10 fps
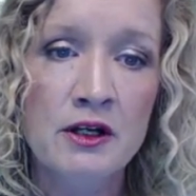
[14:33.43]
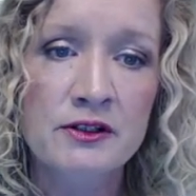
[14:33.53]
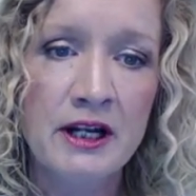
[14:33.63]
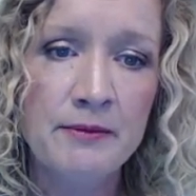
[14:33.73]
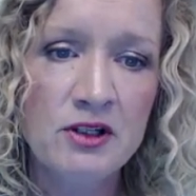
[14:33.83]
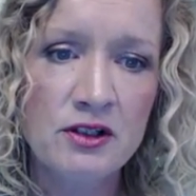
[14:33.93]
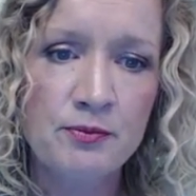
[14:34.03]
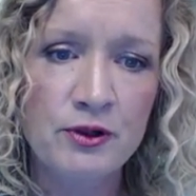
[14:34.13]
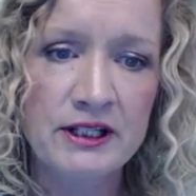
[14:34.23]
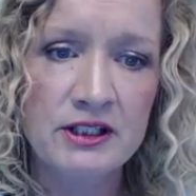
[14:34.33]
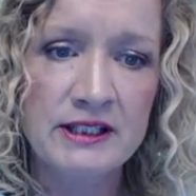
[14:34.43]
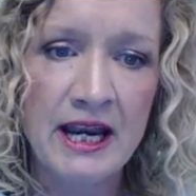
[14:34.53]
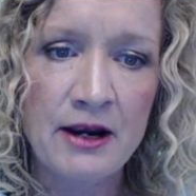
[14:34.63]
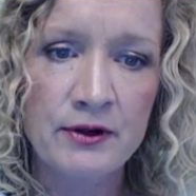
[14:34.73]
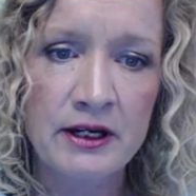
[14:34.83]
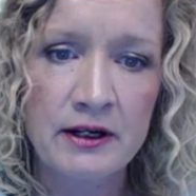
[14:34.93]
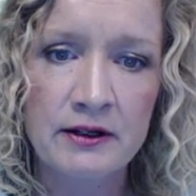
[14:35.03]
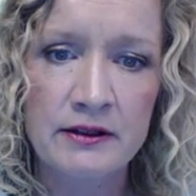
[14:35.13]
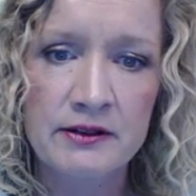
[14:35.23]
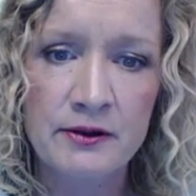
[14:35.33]
So let me just bring it down
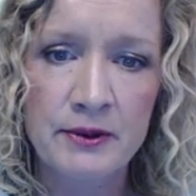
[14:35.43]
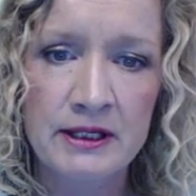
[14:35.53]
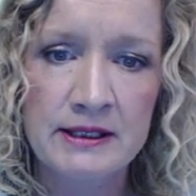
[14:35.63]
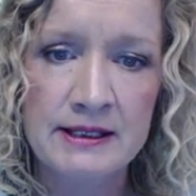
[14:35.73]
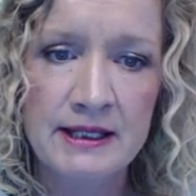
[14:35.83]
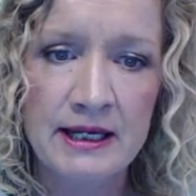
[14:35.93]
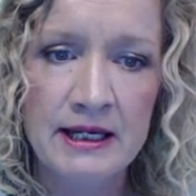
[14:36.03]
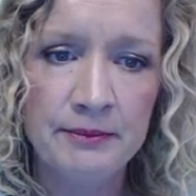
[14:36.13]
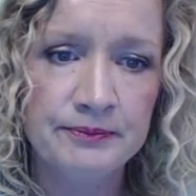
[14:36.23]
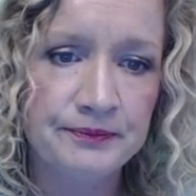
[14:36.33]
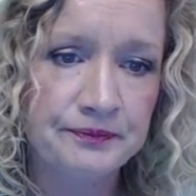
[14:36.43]
here so we can see.